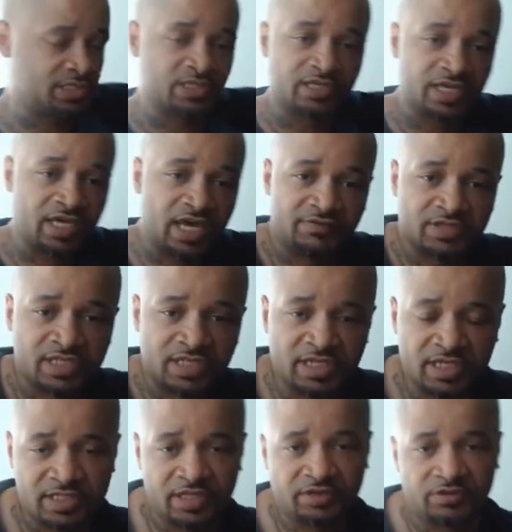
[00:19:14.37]
still didn't have his
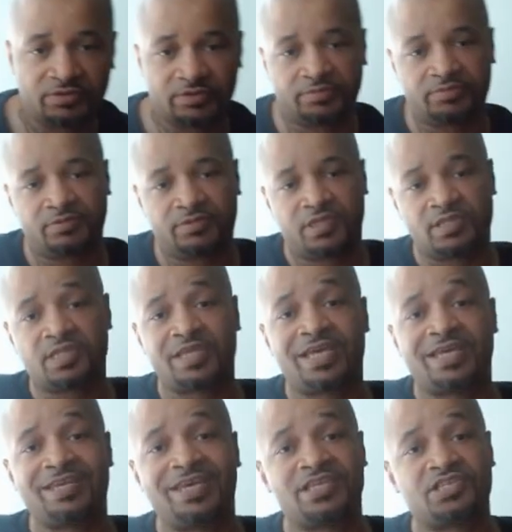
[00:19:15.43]
legs under him until
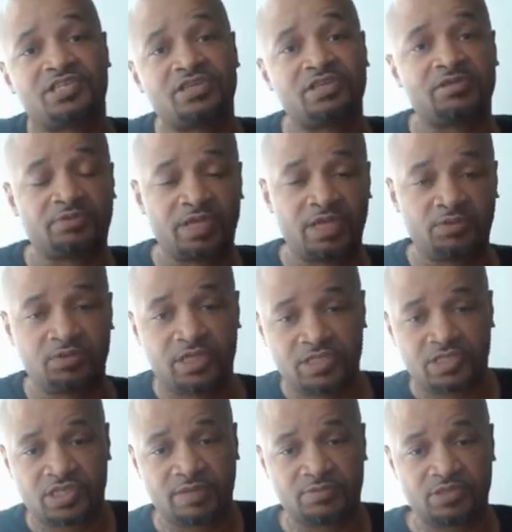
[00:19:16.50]
that next year when they won the
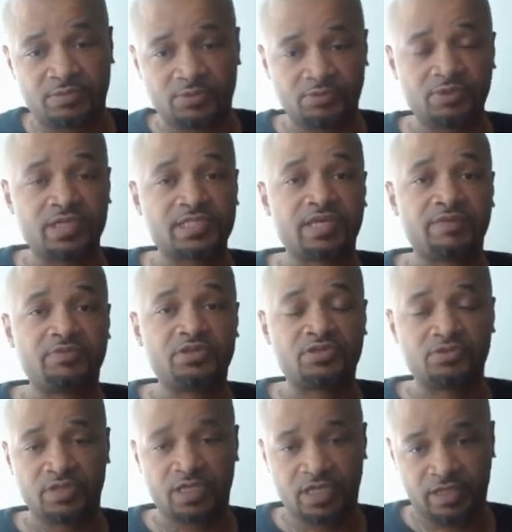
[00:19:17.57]
championship and won
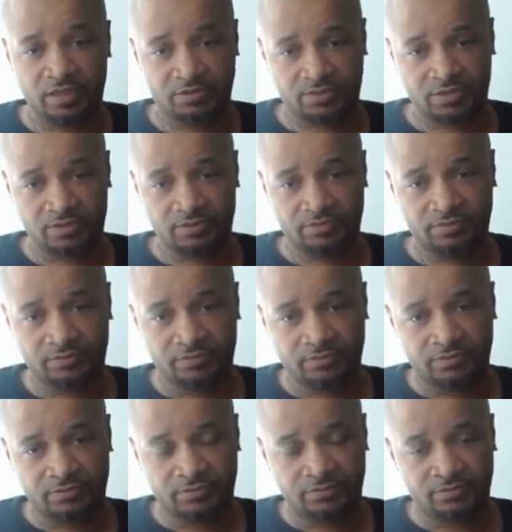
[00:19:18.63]
72 games. 72
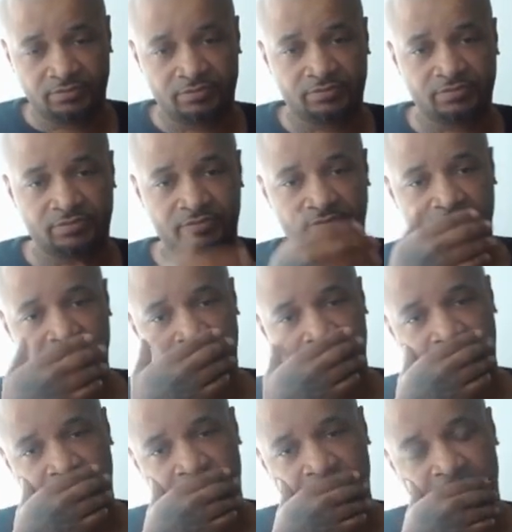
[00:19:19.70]
and 10. Win a
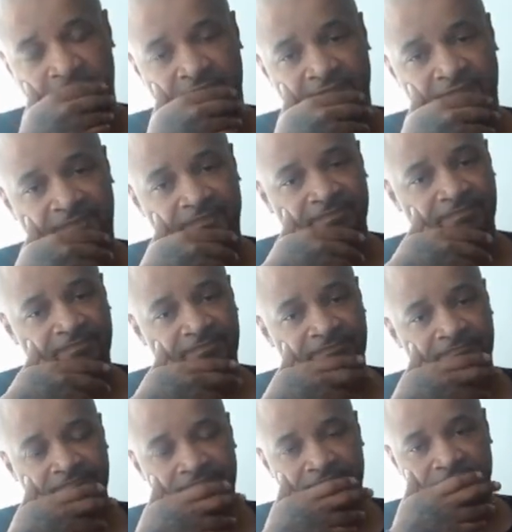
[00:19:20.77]
championship, not the
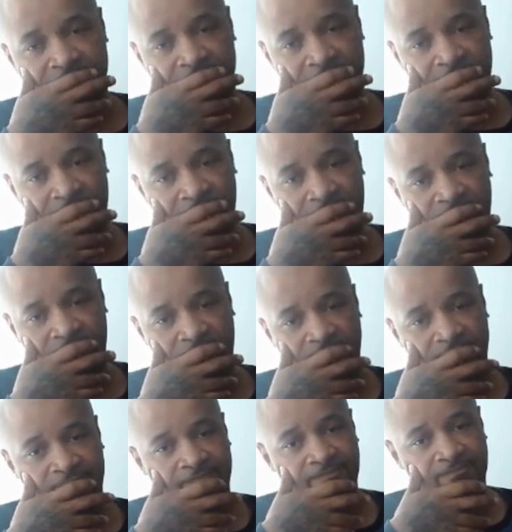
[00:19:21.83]
Warriors 72
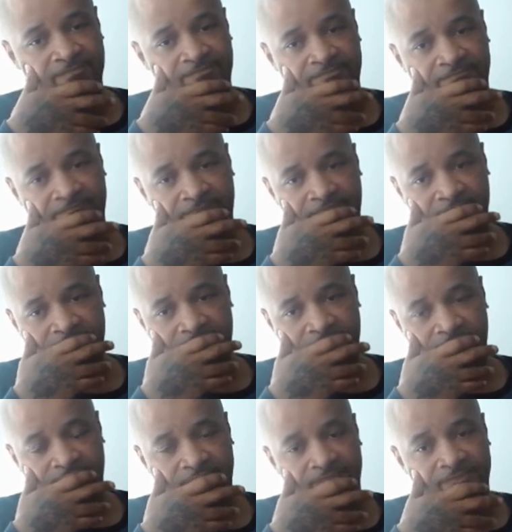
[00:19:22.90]
and 9 and lost the championship.
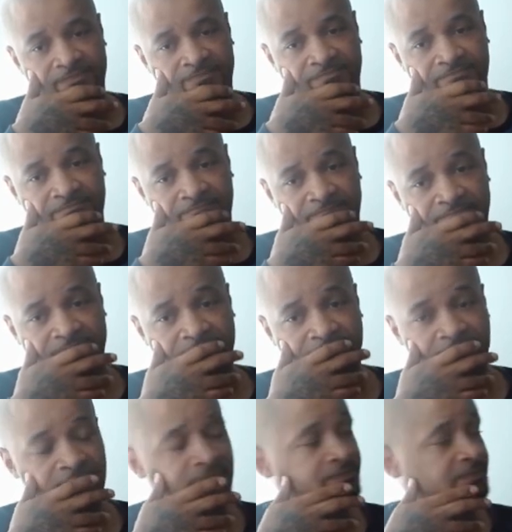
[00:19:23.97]
Mm-hmm.